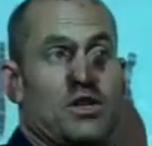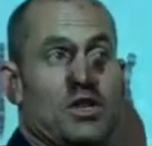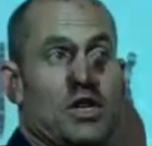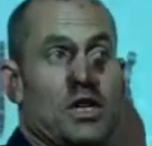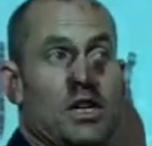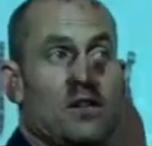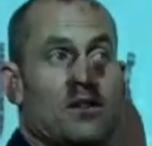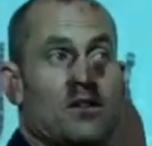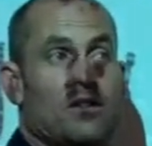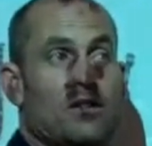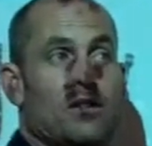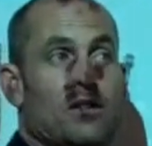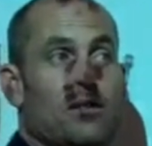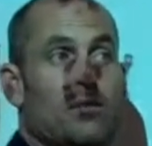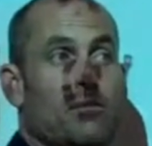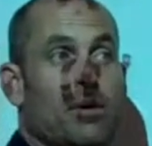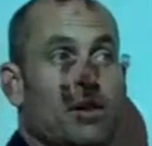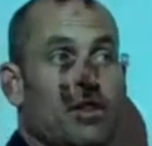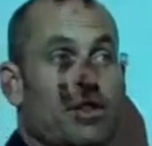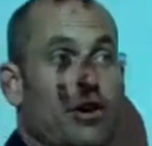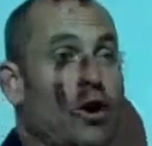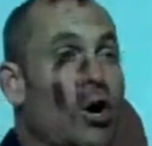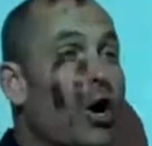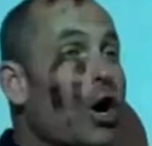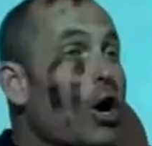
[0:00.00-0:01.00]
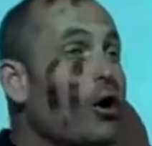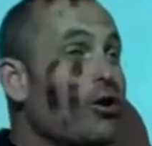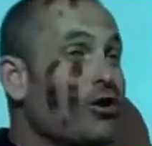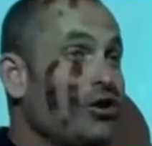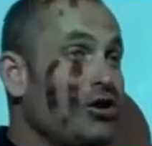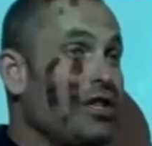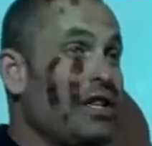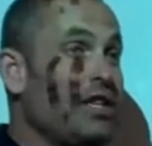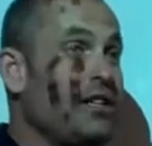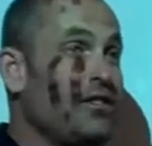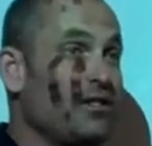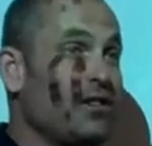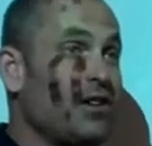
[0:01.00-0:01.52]
genes, but there are
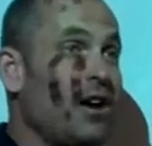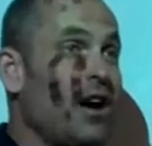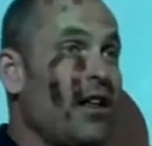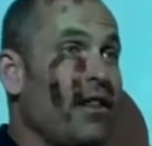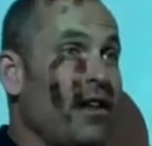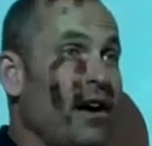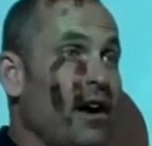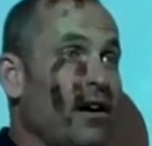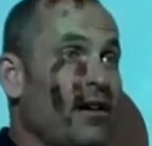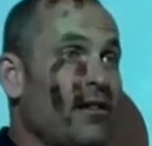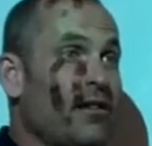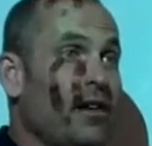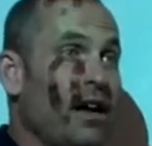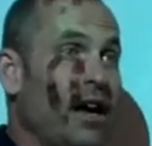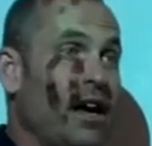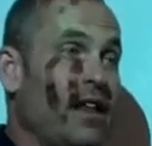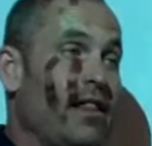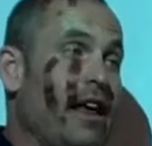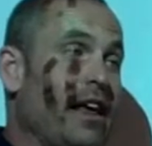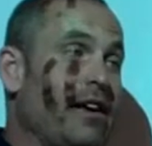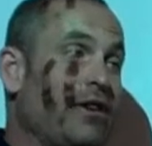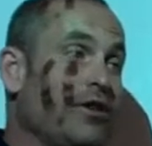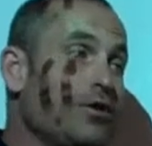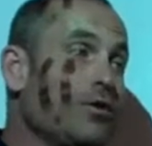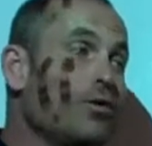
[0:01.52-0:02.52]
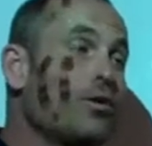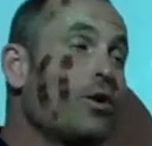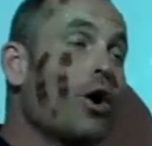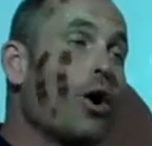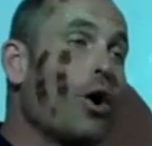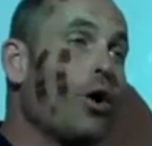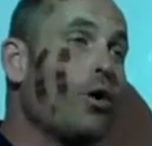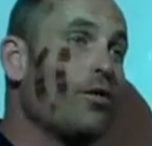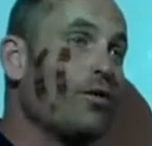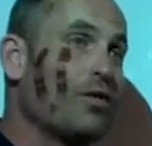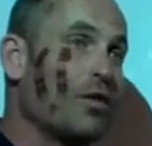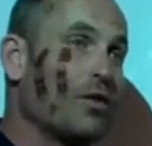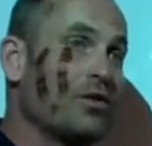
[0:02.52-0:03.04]
genes on there. and they do
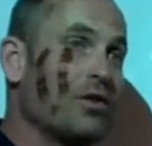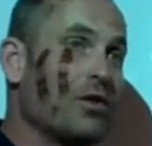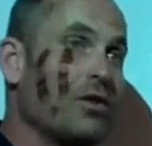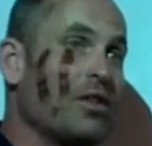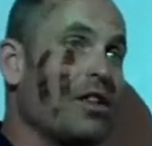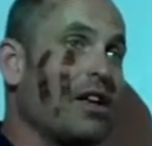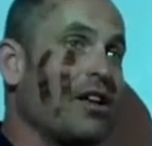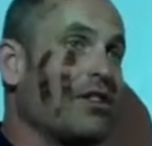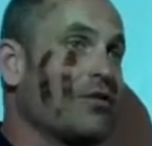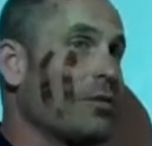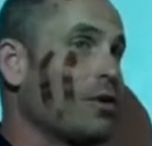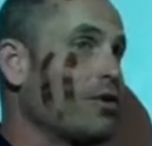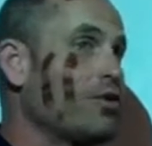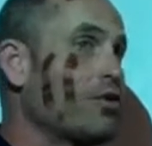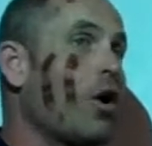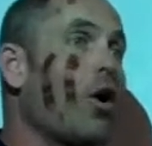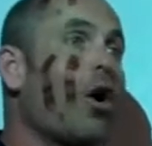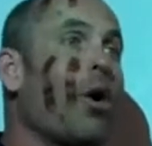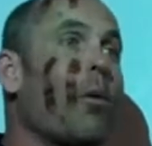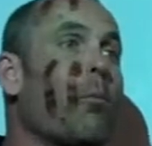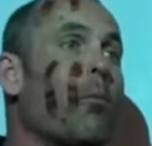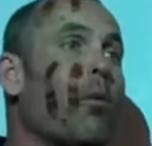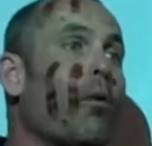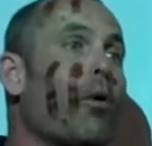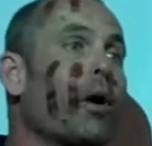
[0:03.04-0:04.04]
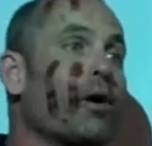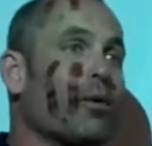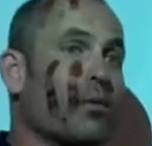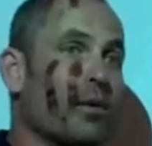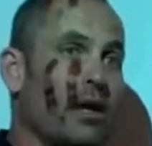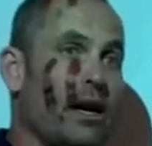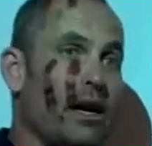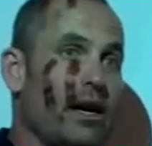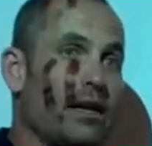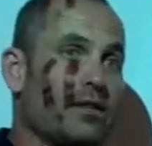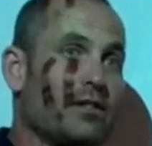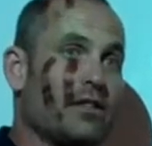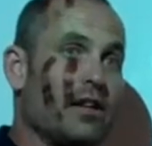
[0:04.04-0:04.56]
code for certain things, but it's all
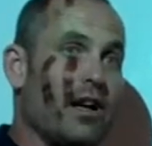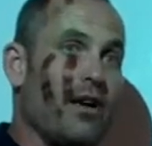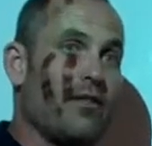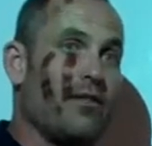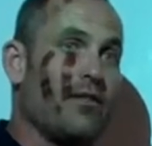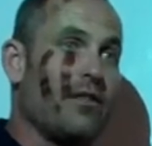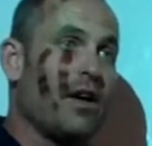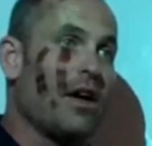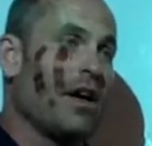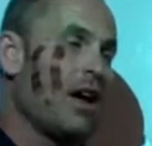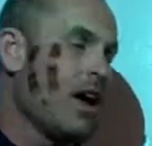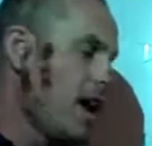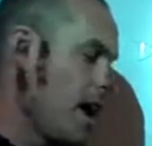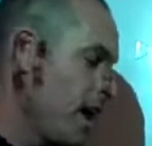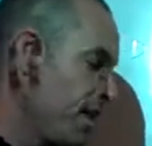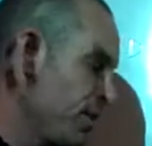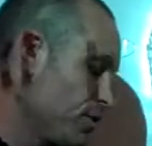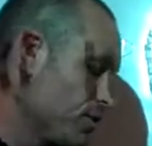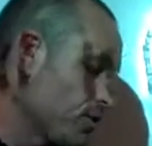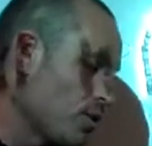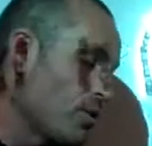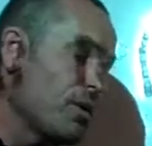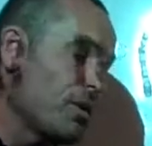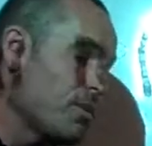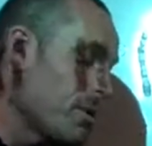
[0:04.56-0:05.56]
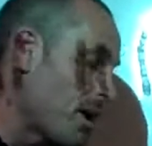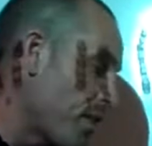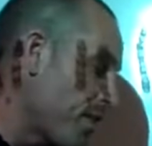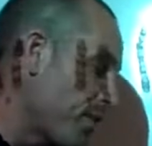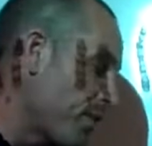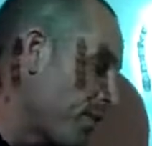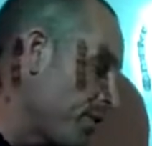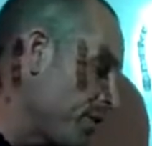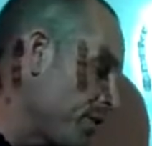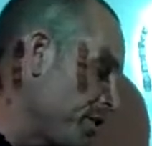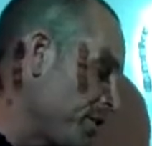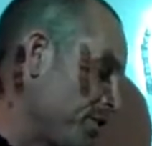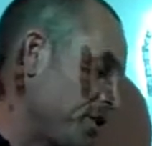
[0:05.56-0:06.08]
boy-related stuff. And there's only about
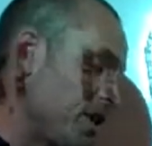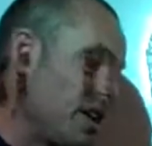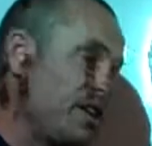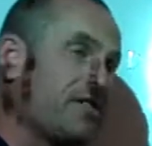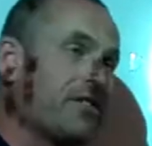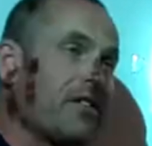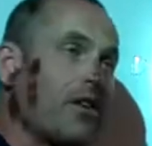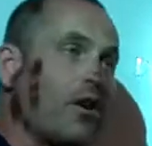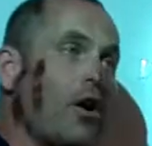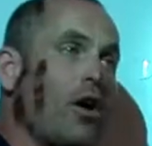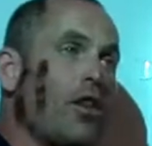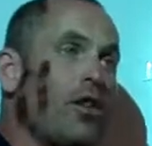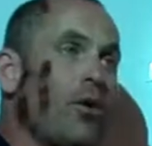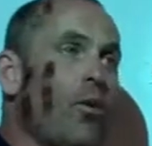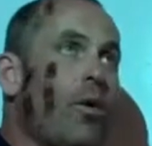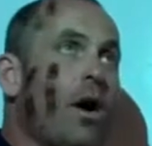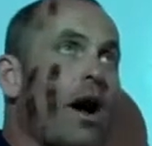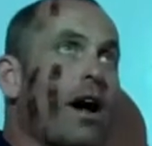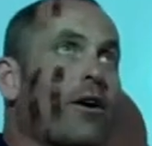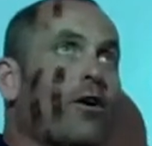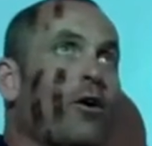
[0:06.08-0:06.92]
30 genes that are on the Y